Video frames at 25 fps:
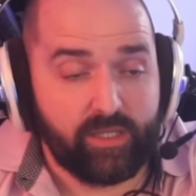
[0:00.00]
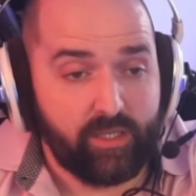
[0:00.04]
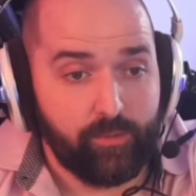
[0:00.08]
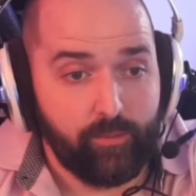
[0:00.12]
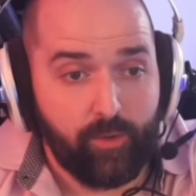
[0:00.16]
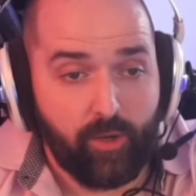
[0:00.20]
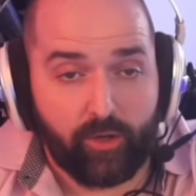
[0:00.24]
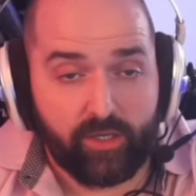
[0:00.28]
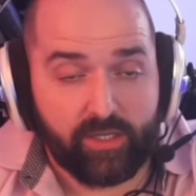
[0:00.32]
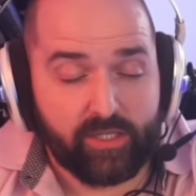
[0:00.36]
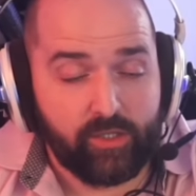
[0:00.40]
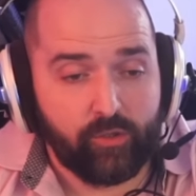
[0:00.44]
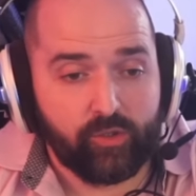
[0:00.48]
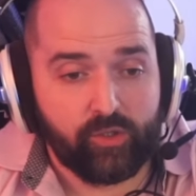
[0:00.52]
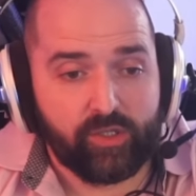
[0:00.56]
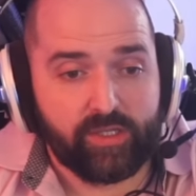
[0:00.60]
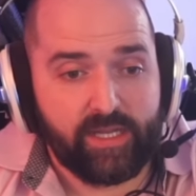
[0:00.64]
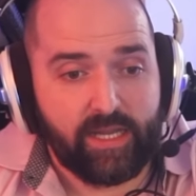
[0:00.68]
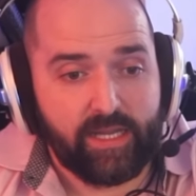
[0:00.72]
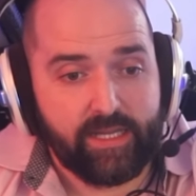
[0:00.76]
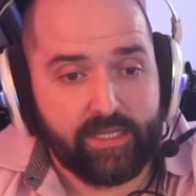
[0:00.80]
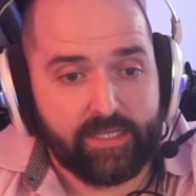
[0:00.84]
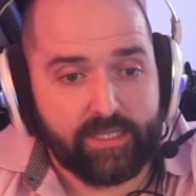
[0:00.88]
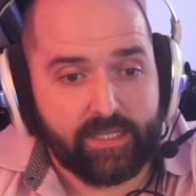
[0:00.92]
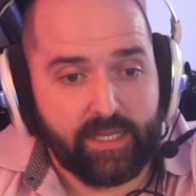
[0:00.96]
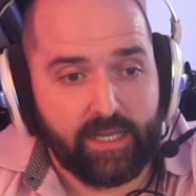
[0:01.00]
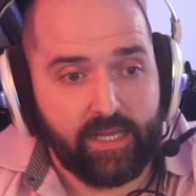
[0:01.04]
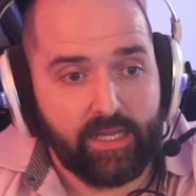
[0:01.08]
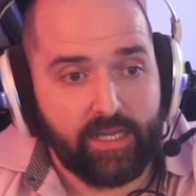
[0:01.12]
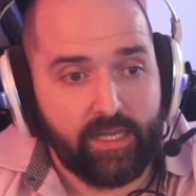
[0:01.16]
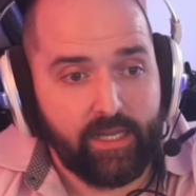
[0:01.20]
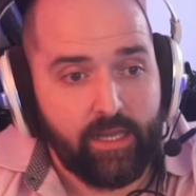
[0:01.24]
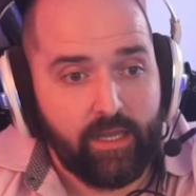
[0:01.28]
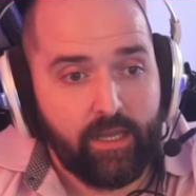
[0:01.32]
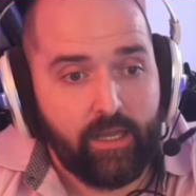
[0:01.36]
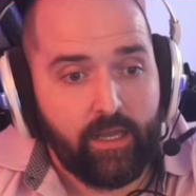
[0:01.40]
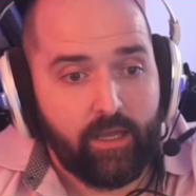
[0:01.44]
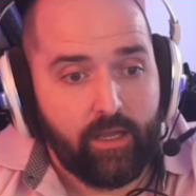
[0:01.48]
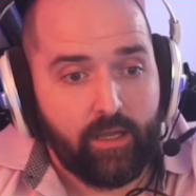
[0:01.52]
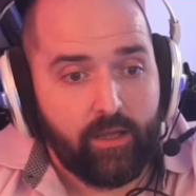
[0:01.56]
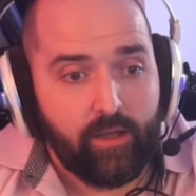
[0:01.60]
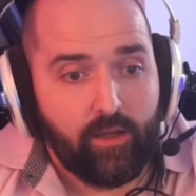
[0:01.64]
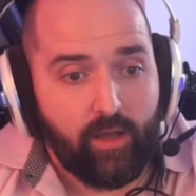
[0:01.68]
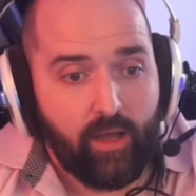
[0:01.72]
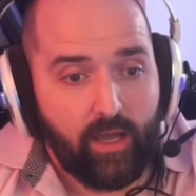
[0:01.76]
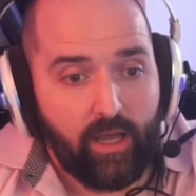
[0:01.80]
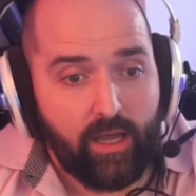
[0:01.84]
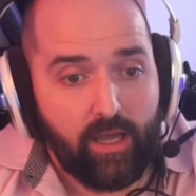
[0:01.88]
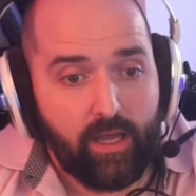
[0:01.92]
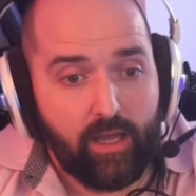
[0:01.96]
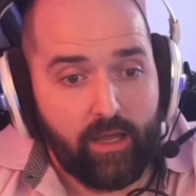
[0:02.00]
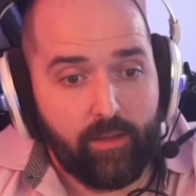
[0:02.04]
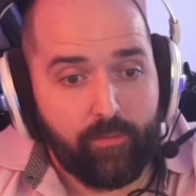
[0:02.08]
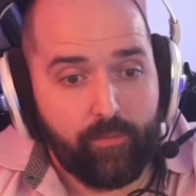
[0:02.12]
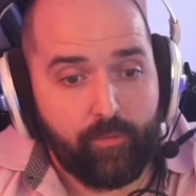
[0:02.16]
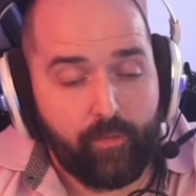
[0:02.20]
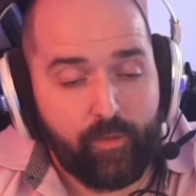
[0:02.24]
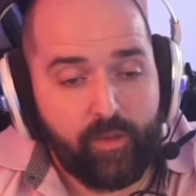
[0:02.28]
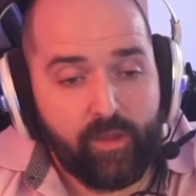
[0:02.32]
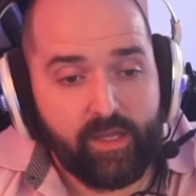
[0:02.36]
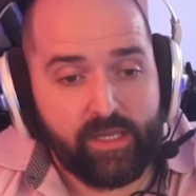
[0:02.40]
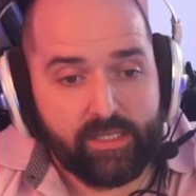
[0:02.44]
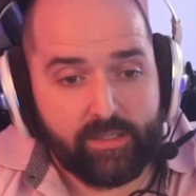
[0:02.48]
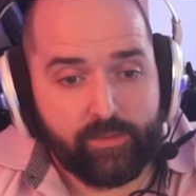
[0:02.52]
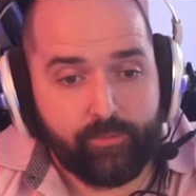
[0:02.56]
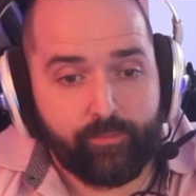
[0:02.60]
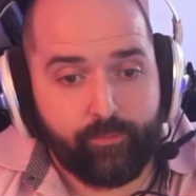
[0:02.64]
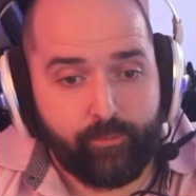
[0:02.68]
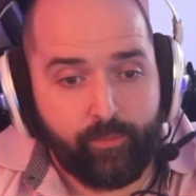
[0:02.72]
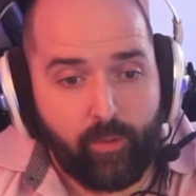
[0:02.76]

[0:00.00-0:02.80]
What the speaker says: to be honest, not just AC. This